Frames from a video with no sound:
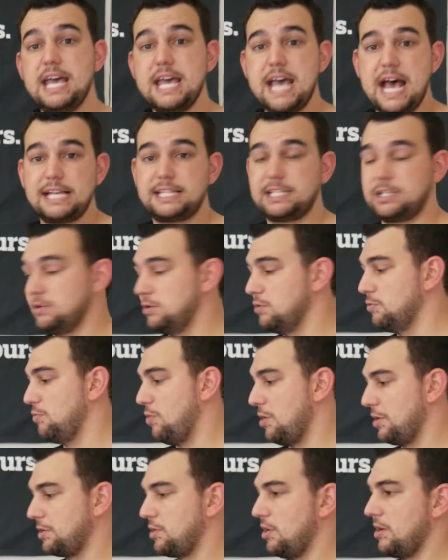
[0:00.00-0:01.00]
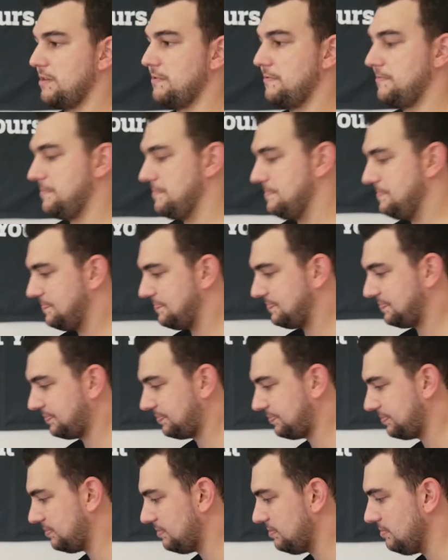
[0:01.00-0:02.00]
as to what kind of
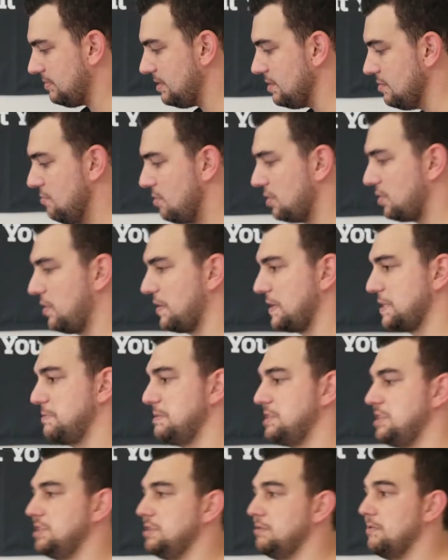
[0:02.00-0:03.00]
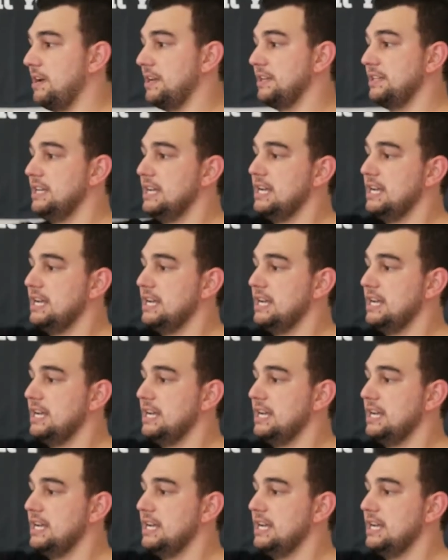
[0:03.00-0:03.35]
what kind of switches you run.